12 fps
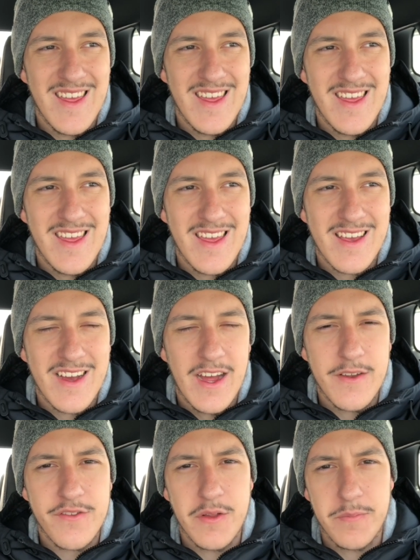it
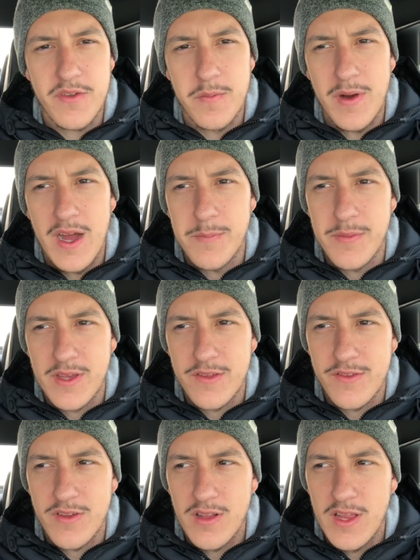kind of slips their mind
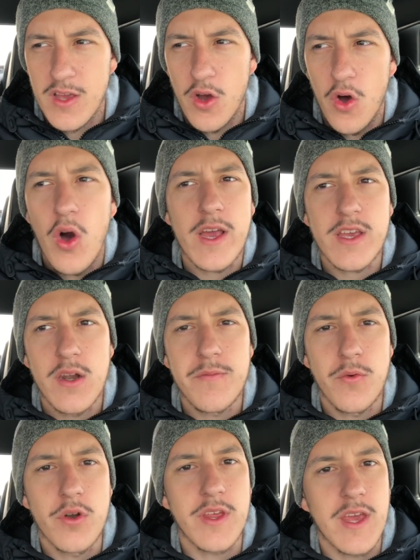because they're like, oh, I can
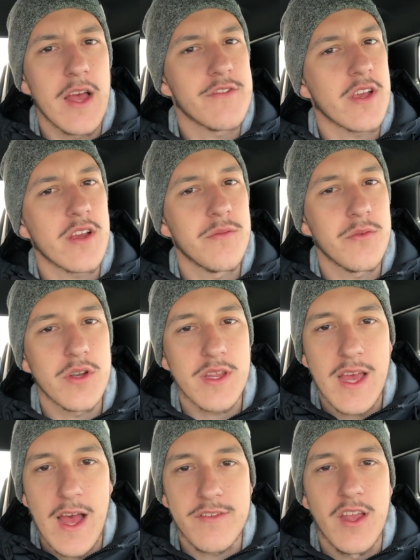afford the gas. I can afford the
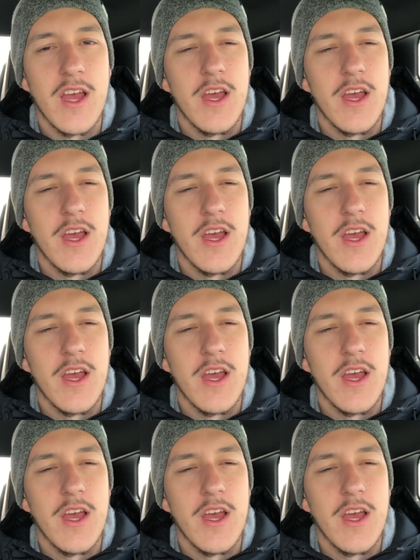gas.